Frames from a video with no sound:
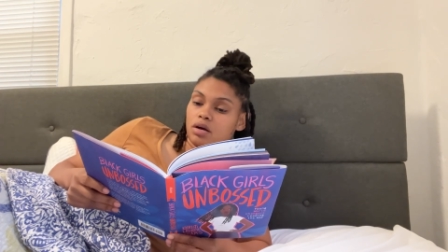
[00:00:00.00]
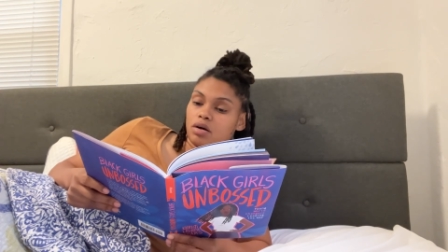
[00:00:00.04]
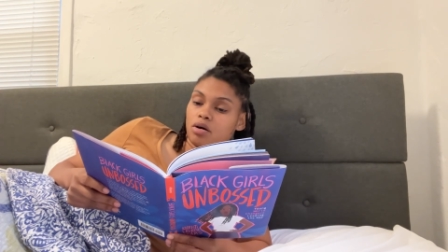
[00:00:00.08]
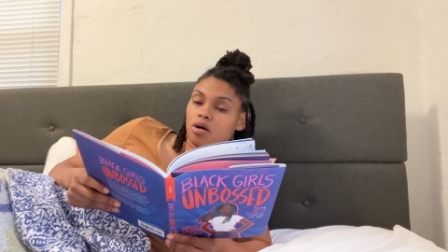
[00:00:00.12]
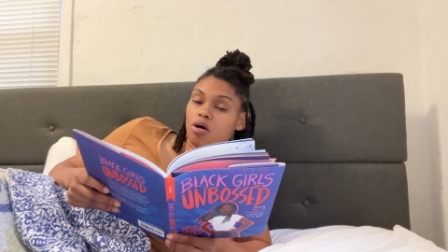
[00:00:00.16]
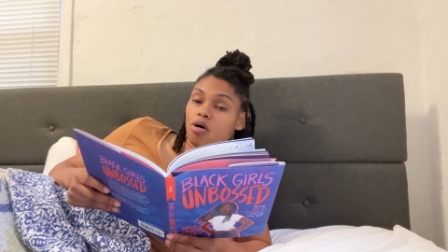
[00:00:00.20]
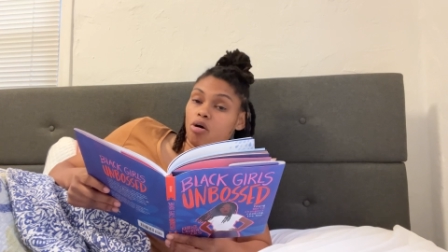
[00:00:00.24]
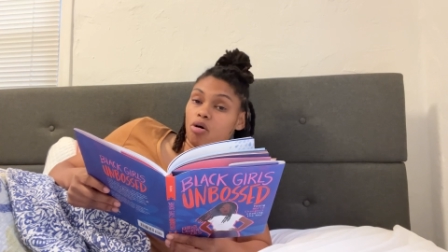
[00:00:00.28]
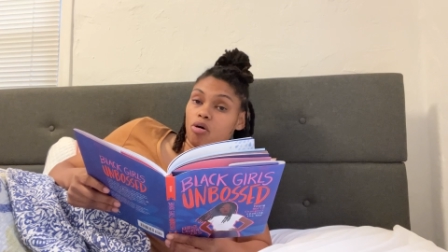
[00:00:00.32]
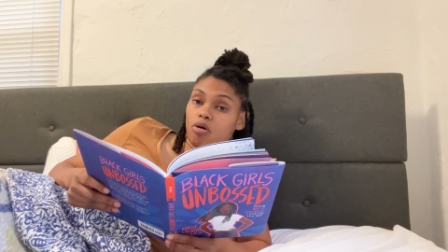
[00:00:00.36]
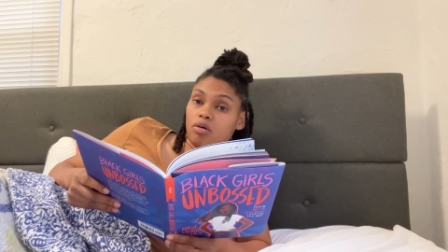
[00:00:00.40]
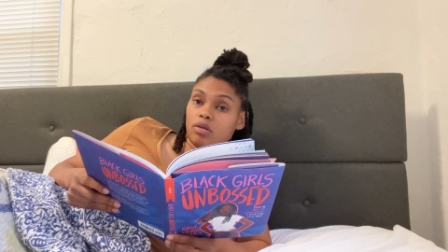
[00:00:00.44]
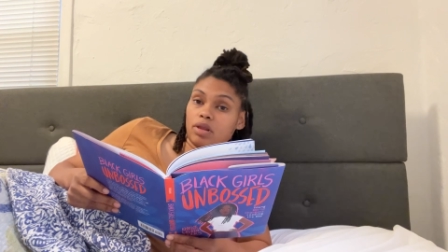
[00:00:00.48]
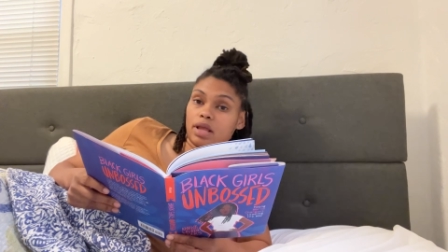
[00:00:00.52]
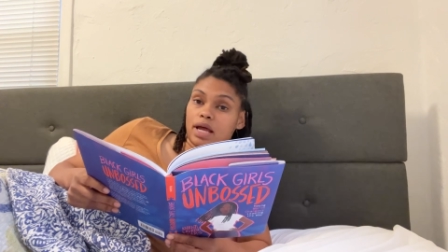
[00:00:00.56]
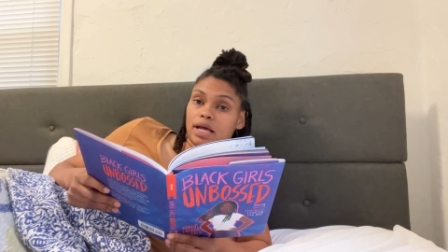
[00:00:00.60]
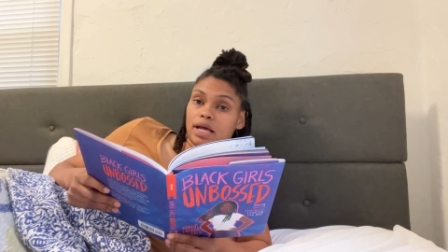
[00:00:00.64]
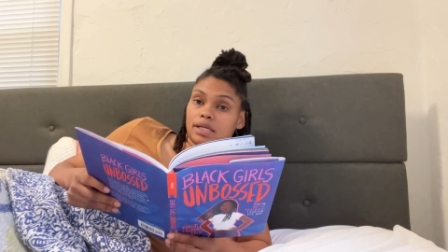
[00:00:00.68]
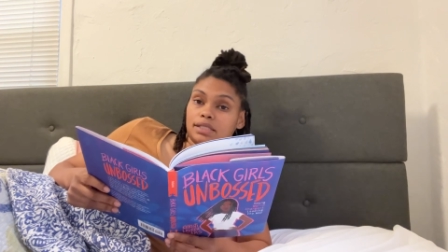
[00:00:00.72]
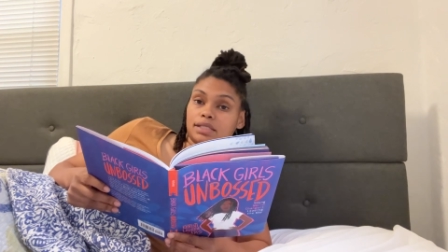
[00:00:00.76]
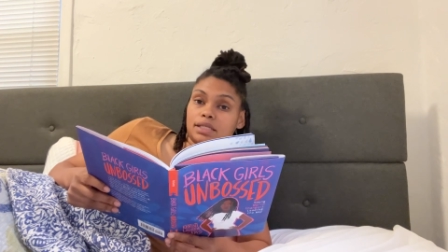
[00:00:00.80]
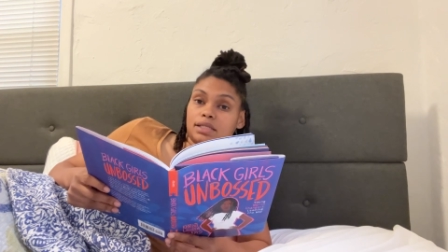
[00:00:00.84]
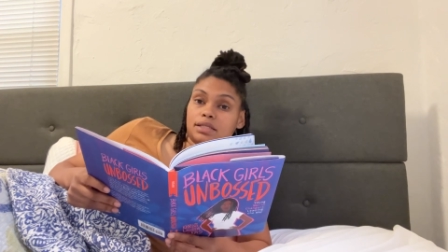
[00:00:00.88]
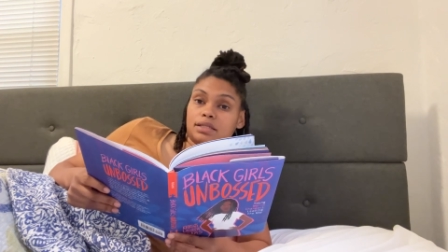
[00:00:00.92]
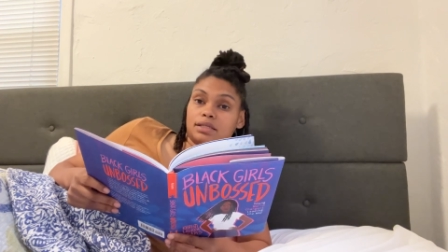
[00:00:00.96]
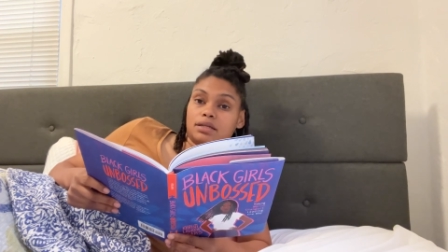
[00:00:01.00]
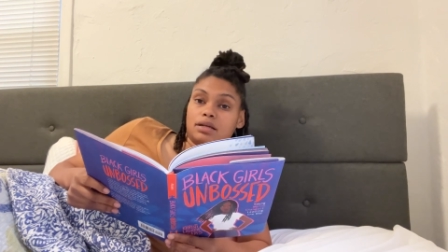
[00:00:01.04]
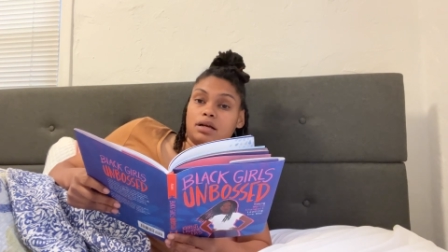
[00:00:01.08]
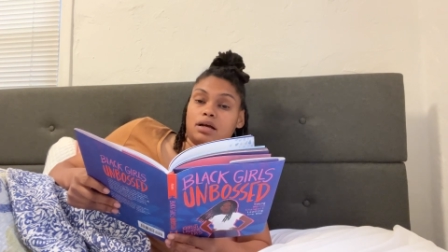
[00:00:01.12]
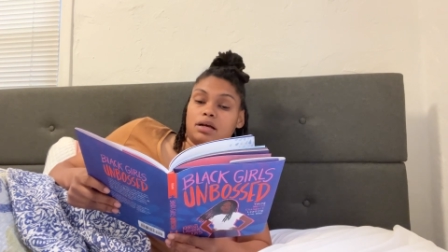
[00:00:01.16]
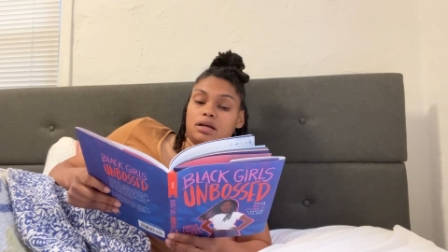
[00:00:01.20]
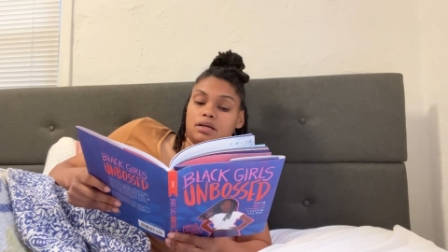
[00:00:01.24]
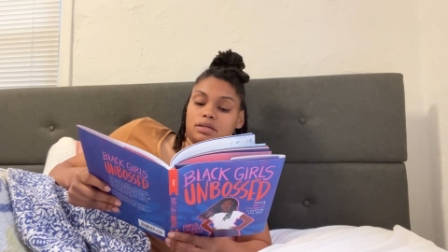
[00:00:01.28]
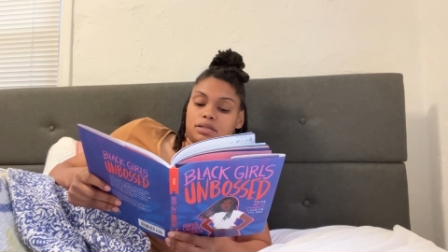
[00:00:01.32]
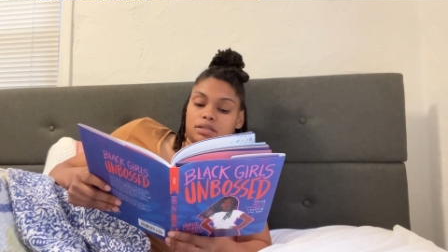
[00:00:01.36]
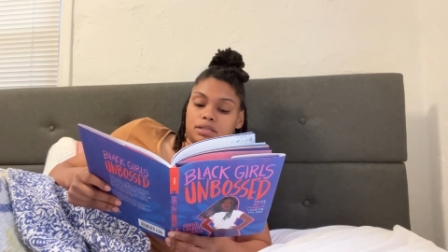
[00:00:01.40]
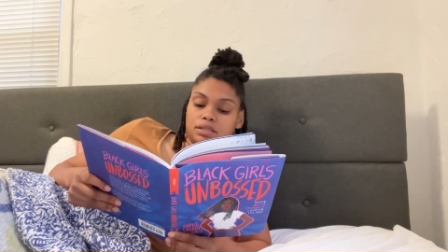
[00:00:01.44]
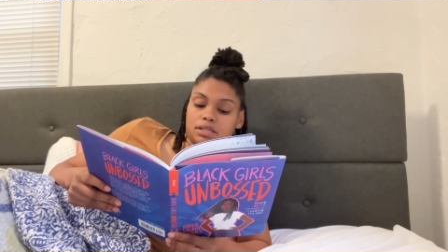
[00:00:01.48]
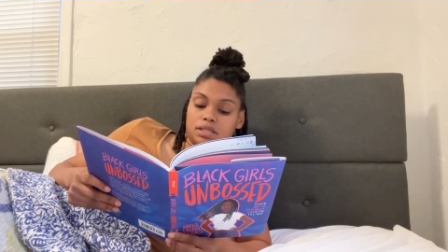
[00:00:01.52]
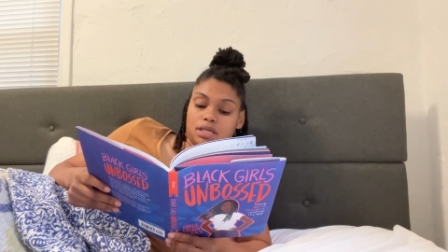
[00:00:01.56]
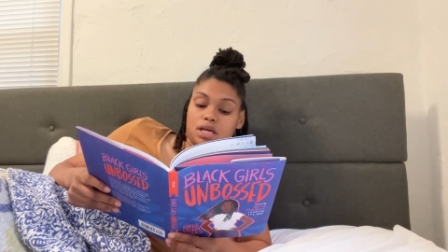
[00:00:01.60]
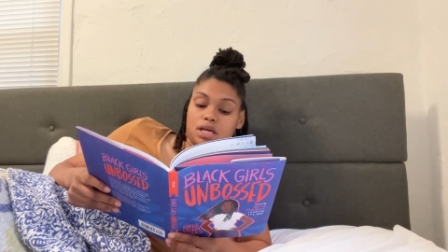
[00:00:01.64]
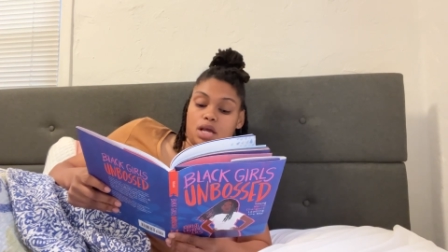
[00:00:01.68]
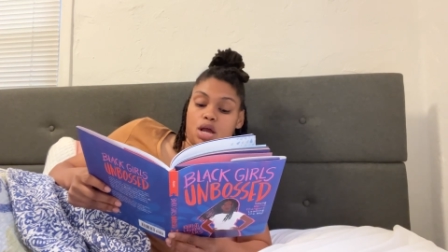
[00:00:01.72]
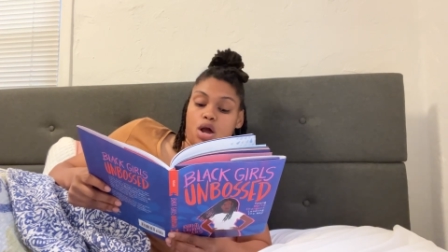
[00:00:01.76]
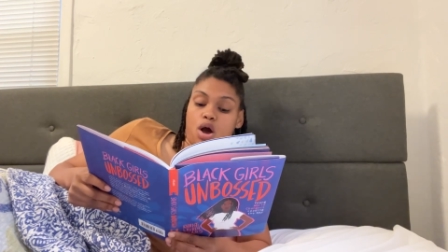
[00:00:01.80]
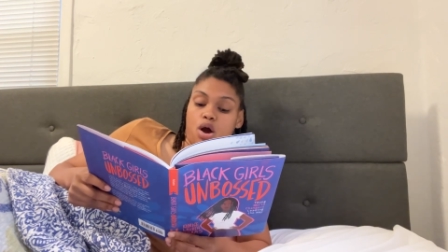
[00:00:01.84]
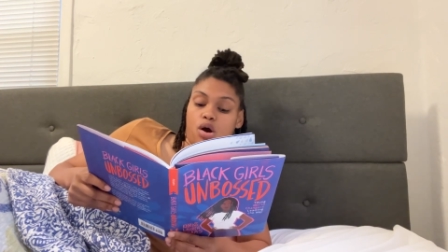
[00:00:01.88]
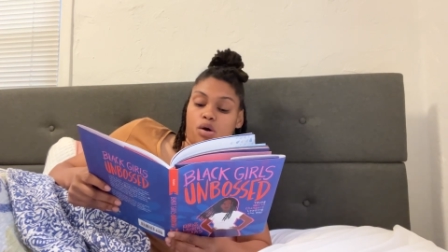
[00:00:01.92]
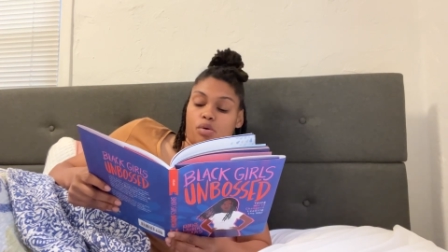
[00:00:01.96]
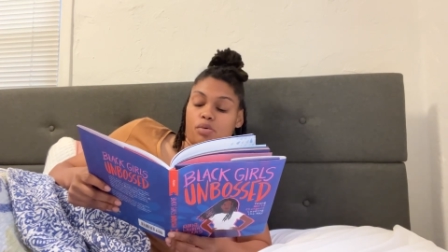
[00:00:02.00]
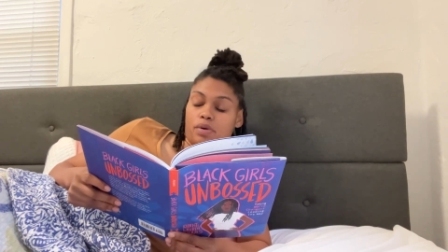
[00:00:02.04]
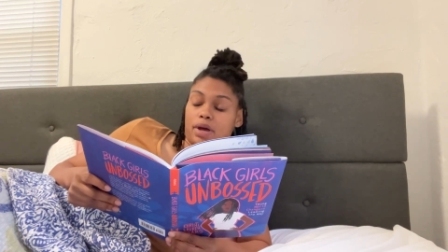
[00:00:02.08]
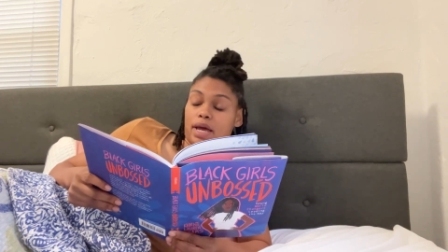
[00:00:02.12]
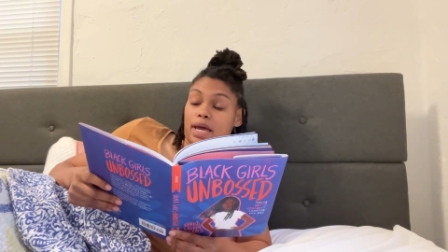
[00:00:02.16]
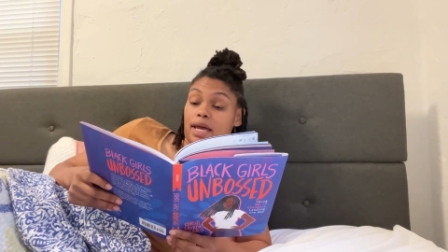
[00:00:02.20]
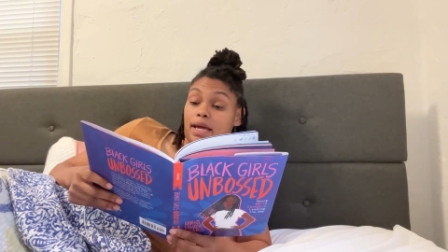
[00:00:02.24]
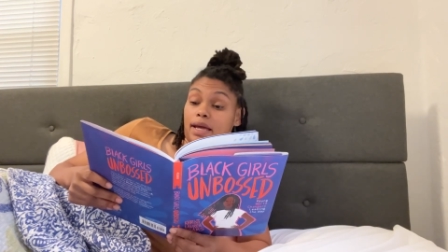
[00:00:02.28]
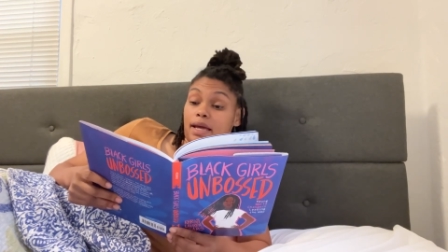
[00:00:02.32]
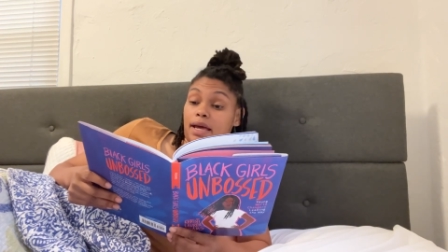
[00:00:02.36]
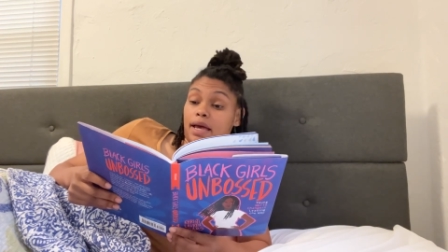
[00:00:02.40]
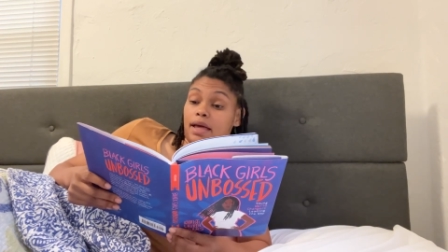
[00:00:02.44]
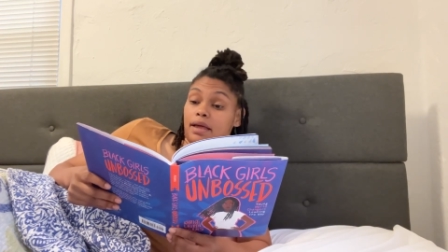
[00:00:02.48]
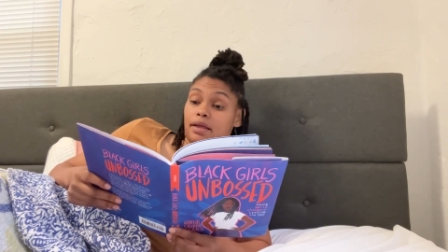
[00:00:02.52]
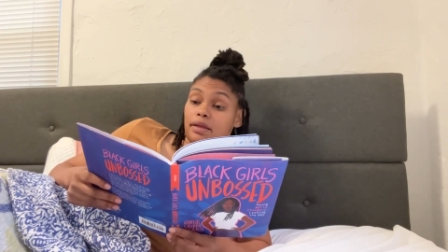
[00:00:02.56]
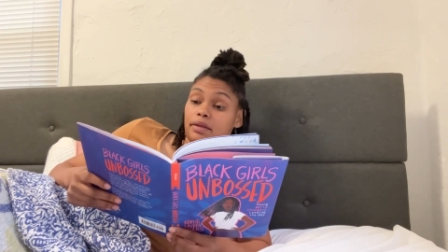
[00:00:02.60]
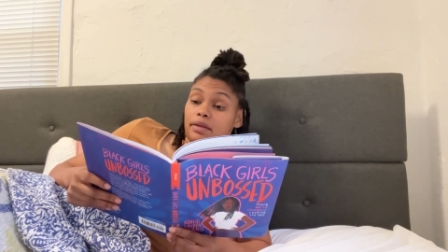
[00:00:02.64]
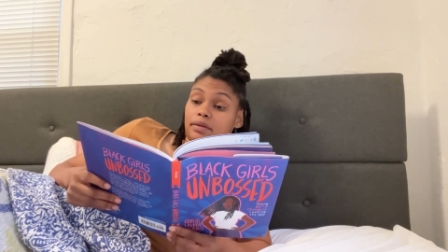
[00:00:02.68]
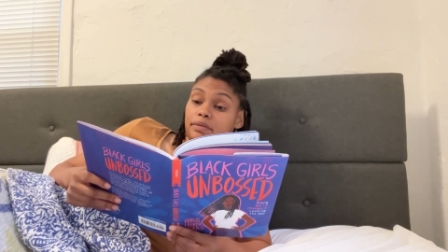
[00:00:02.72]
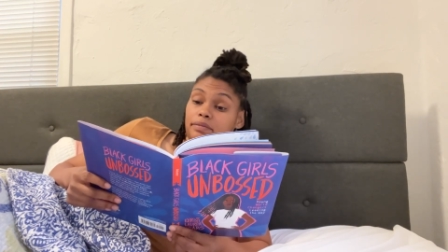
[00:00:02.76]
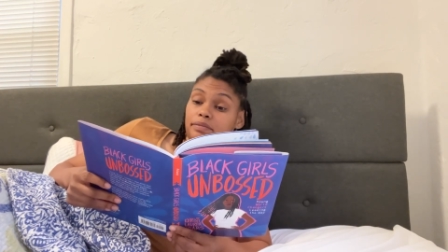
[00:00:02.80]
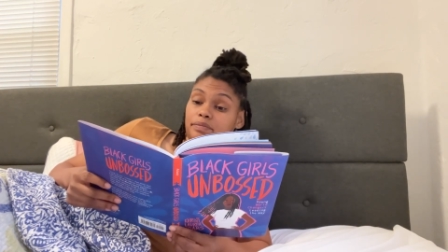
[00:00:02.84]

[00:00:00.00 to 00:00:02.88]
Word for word: Coal, as in C O A L.